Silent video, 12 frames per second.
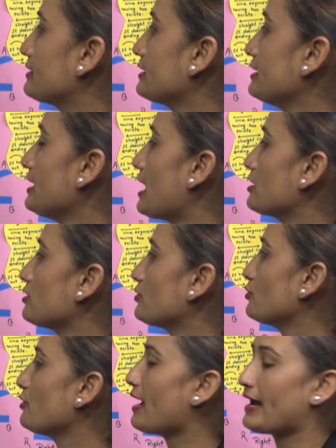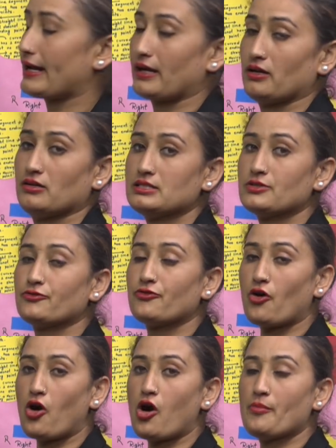These are two angles
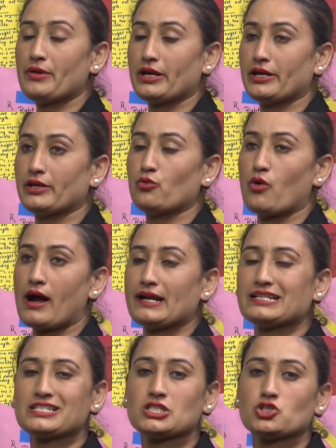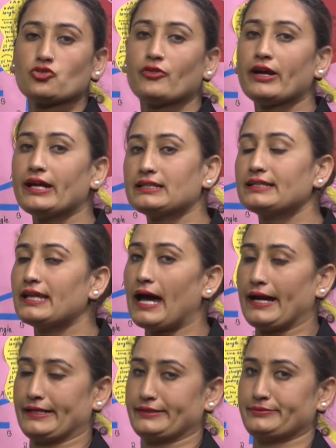formed in one straight
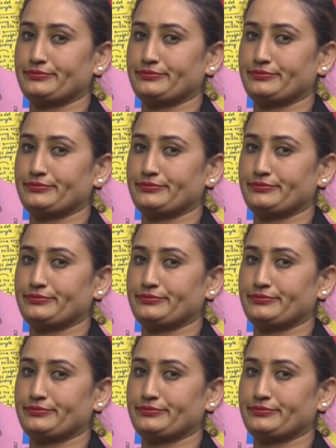line.